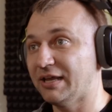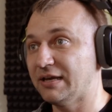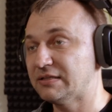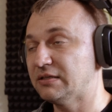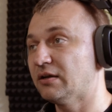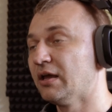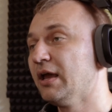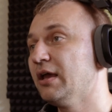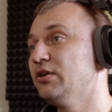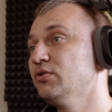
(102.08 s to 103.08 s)
anything.
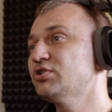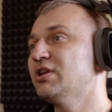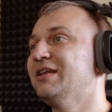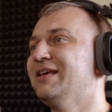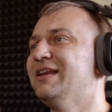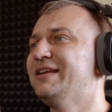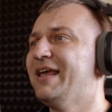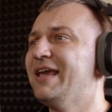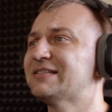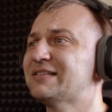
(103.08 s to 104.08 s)
Usually it
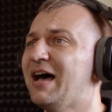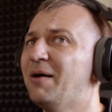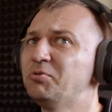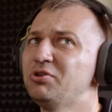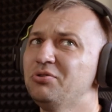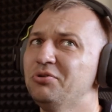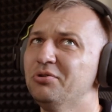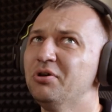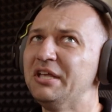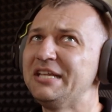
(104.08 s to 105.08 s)
takes up
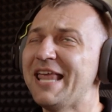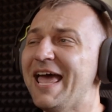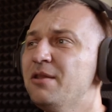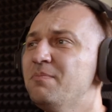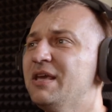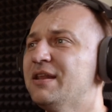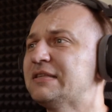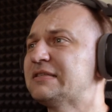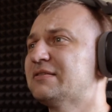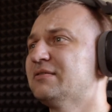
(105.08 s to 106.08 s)
to 10
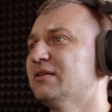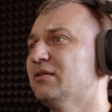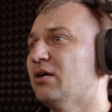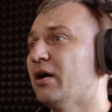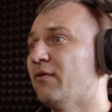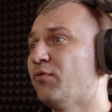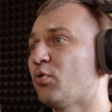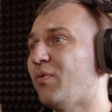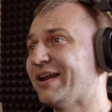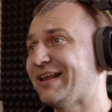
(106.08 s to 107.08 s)
minutes
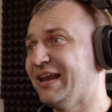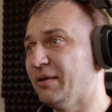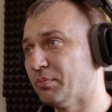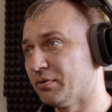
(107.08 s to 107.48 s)
for one clip